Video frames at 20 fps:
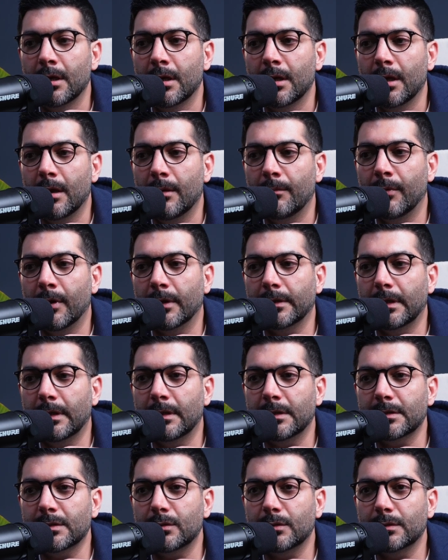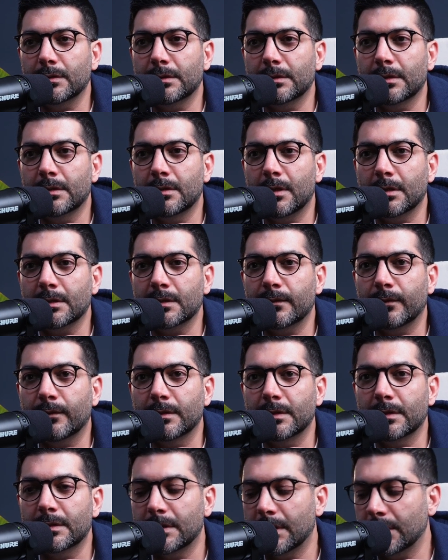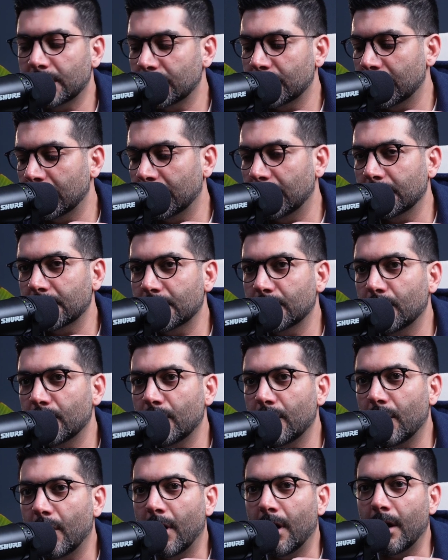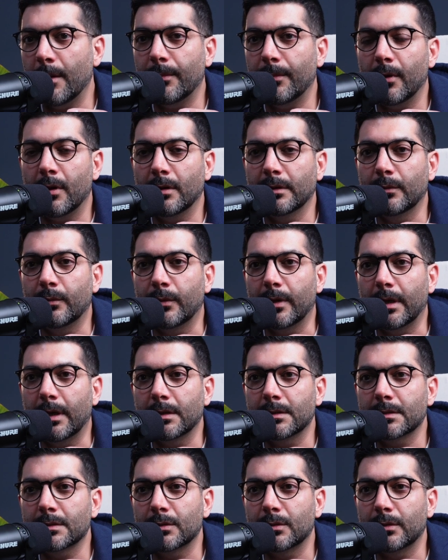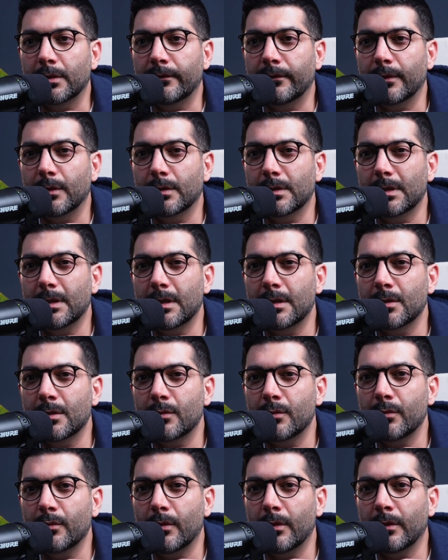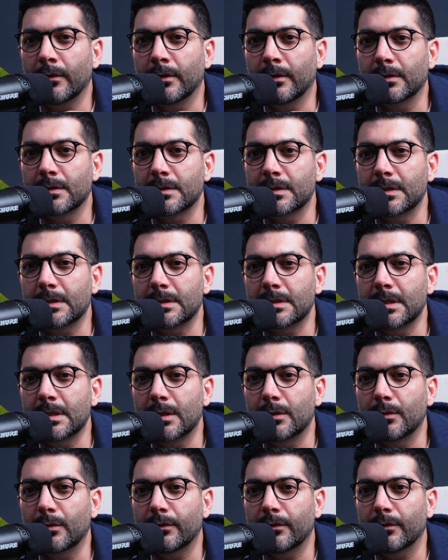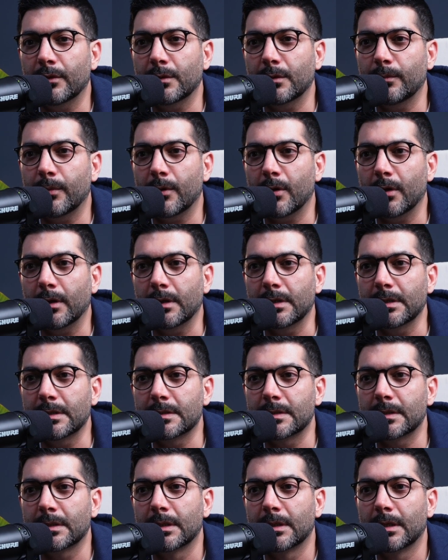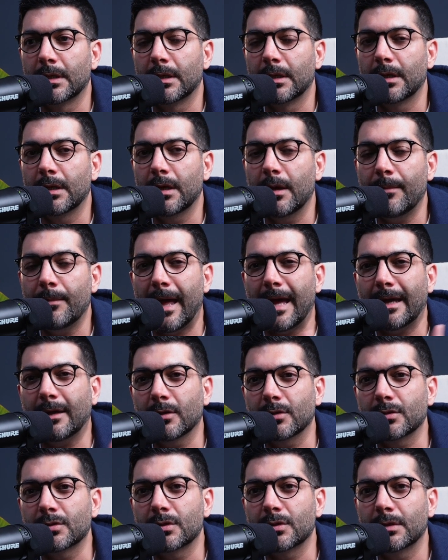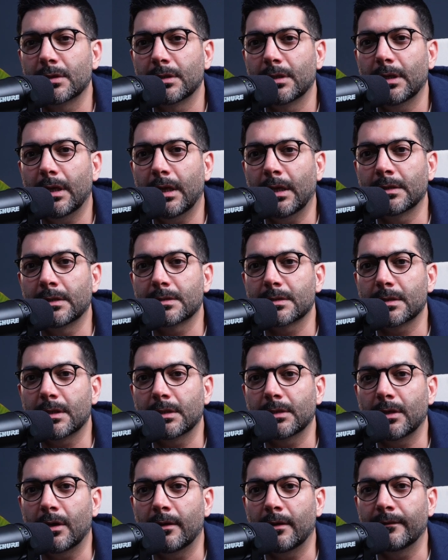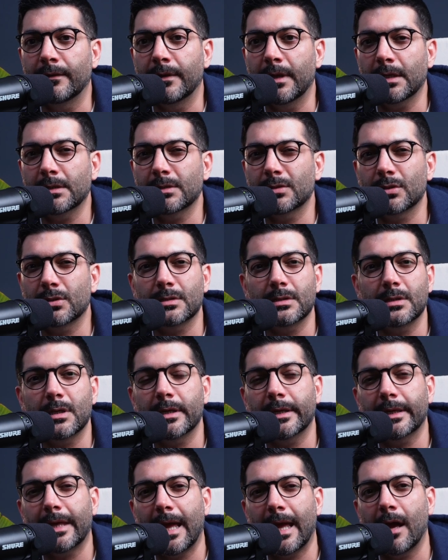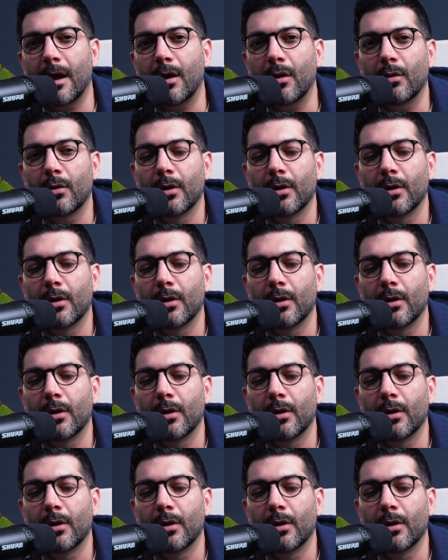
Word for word: But let's go to the docs for this section. Let's go up all the way. So if you didn't know, there's this new third parties package inside of Next, just like how